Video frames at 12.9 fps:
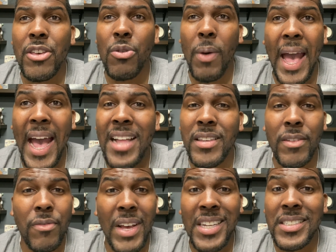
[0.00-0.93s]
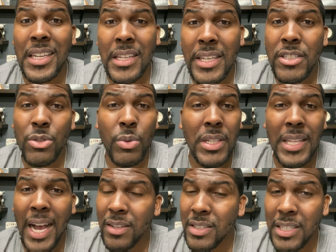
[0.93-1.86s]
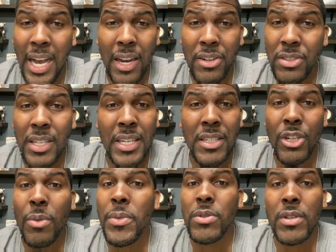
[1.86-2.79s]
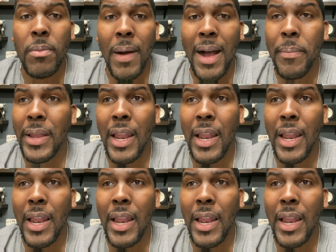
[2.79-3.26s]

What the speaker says: you had to invest at least $3,000 to get your music popping.